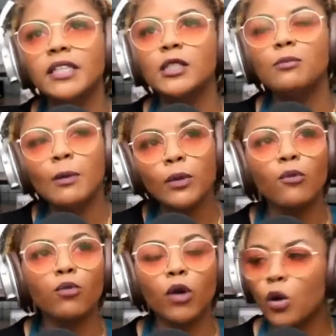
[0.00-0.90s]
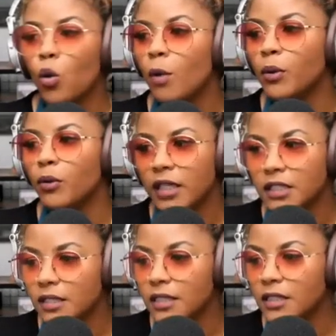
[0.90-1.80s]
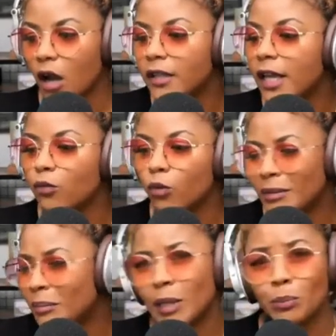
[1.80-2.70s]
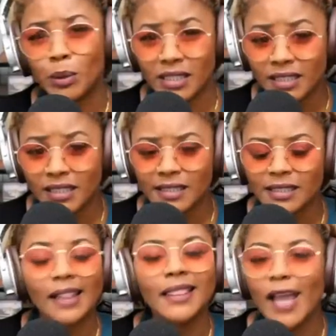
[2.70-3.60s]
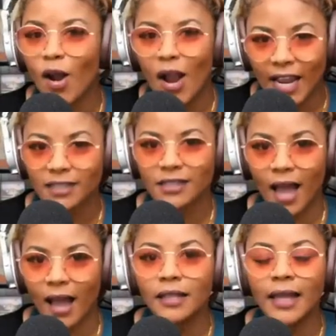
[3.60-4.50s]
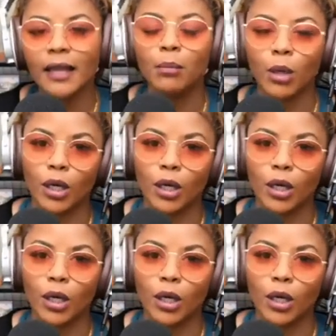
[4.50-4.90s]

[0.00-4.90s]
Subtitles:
People that run corporations, y'all, that run big business, they are anti-labor.